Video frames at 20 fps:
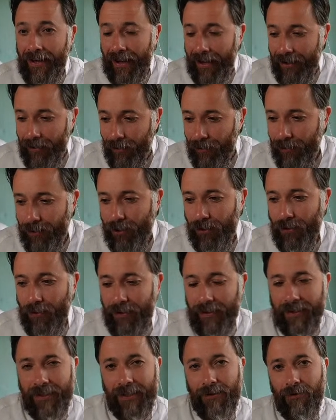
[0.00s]
and also
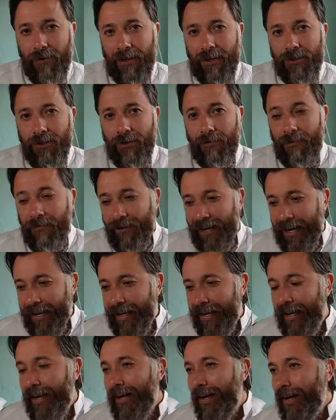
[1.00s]
in the situation of
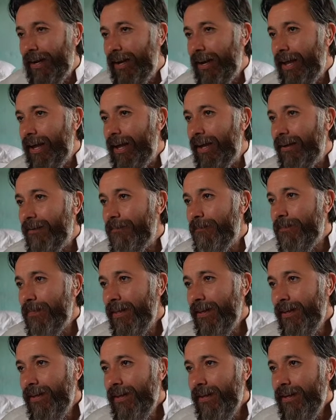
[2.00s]
Rachel and Leah.
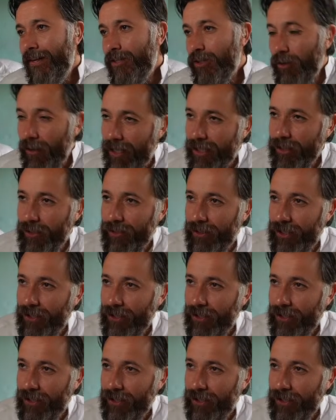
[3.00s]
So let's